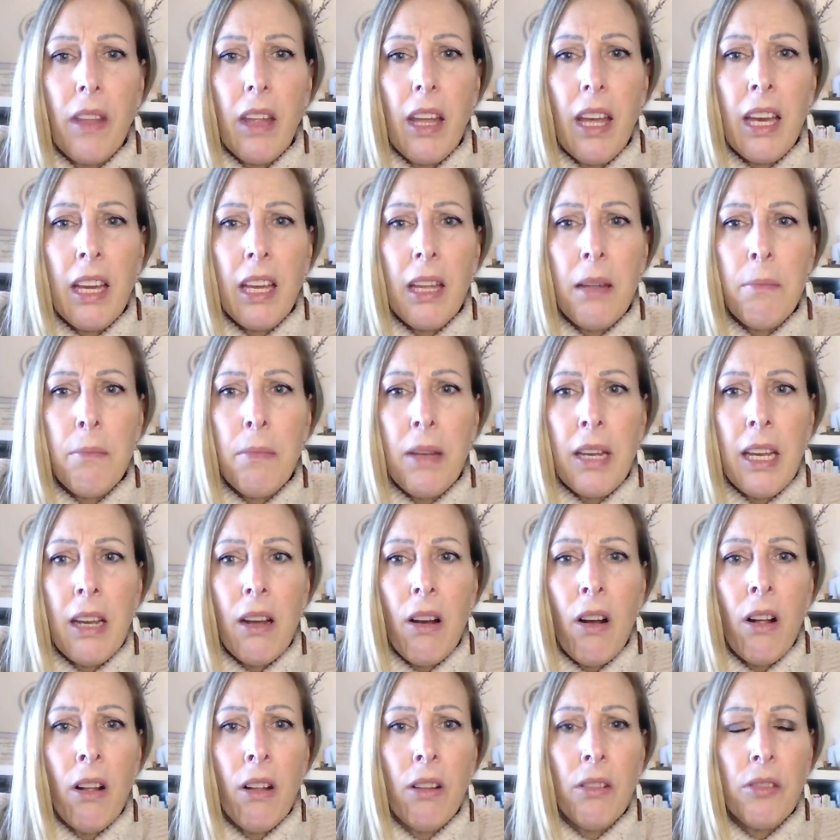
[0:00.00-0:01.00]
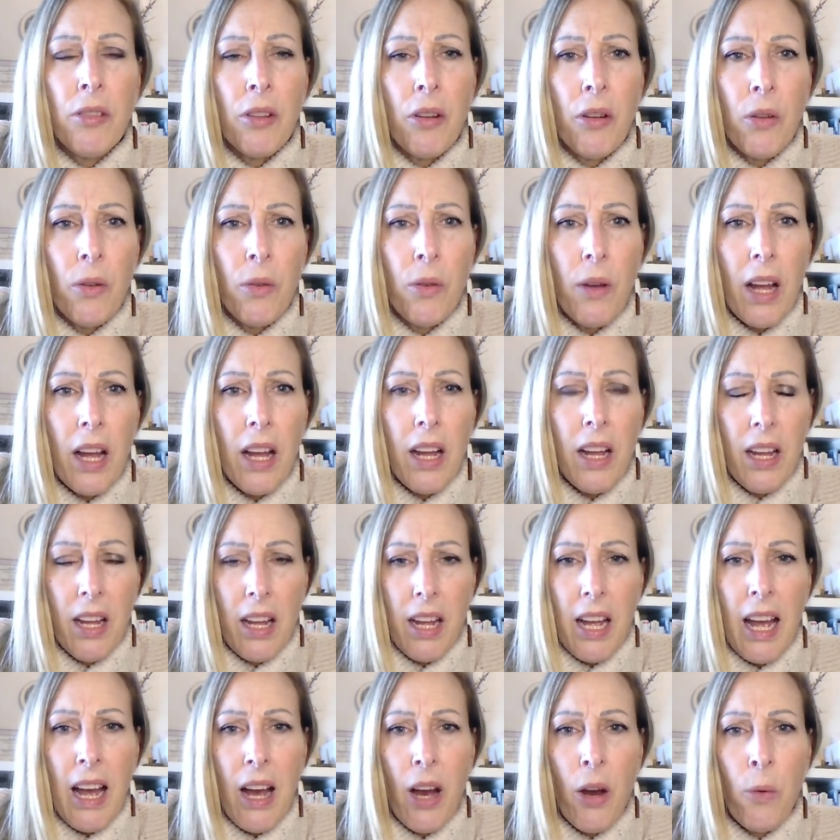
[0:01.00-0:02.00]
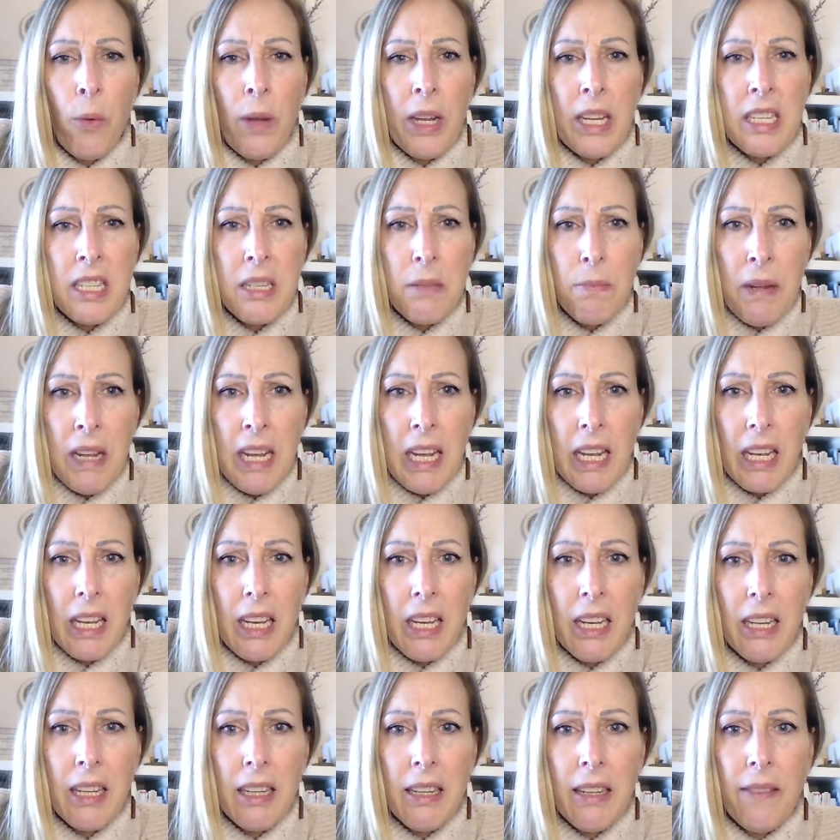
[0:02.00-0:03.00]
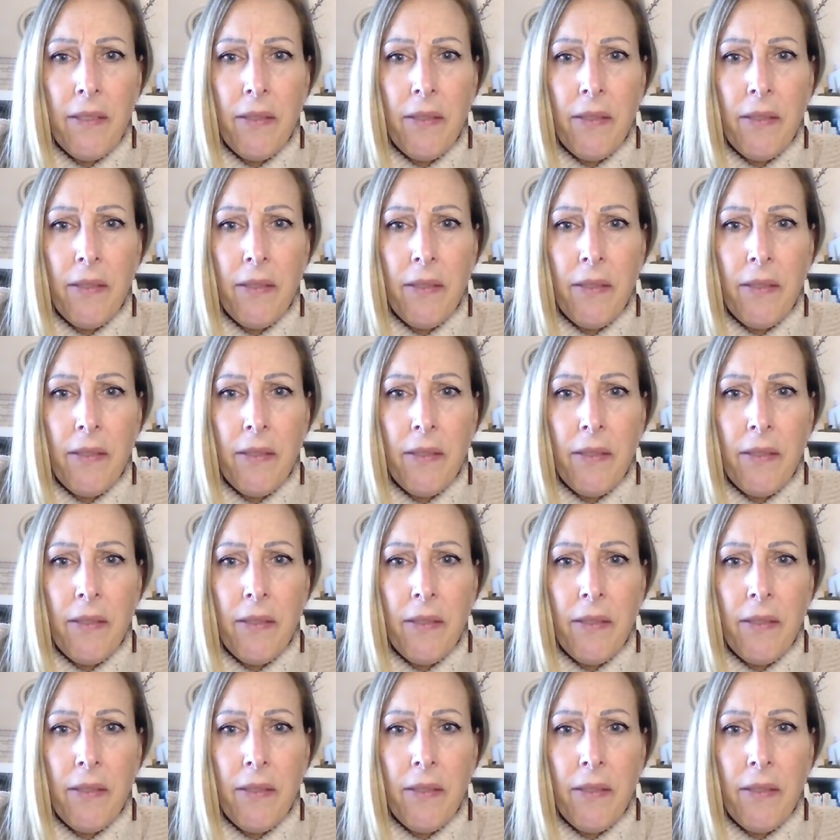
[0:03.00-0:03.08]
It can be also how we speak.